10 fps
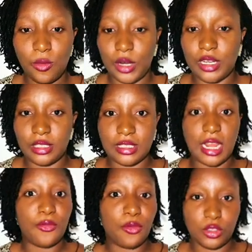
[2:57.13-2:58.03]
When the
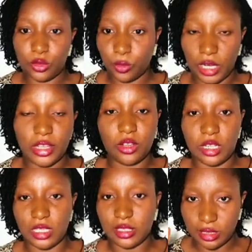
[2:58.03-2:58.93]
staff wants to click
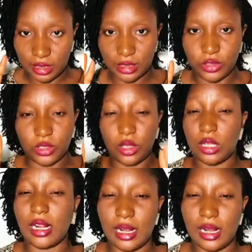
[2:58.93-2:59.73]
on it, it's just on a